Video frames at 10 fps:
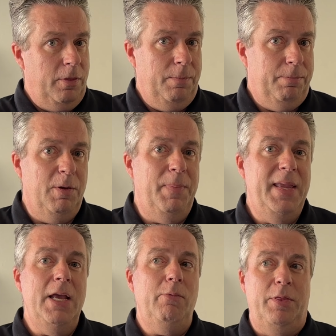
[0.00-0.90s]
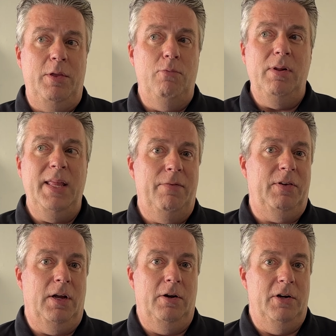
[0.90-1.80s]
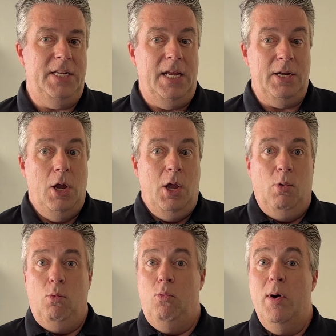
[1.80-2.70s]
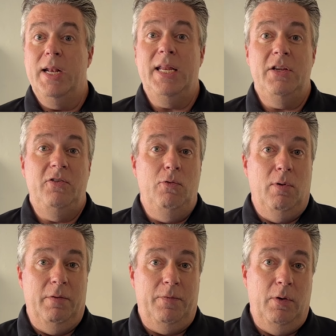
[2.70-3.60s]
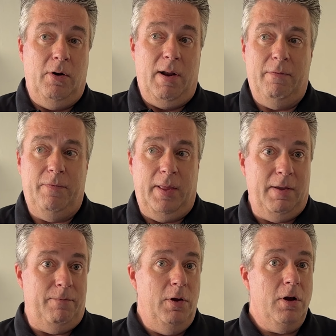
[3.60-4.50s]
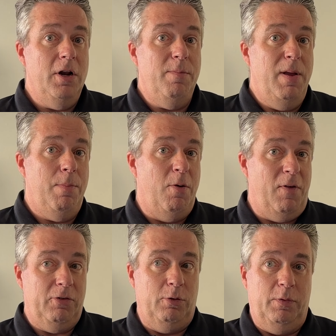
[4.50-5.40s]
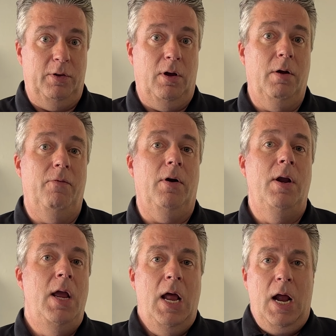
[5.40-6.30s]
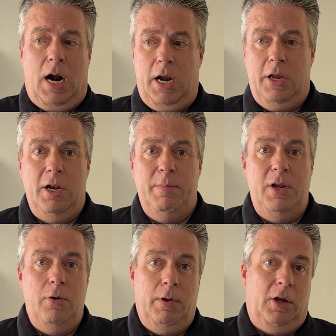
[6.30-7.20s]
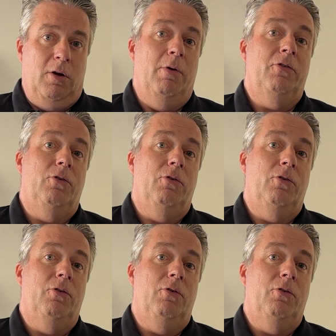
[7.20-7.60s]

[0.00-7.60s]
To begin with, you really have to understand what it is you want to photograph. Like if you're going to be a professional photographer, are you going to be doing commercial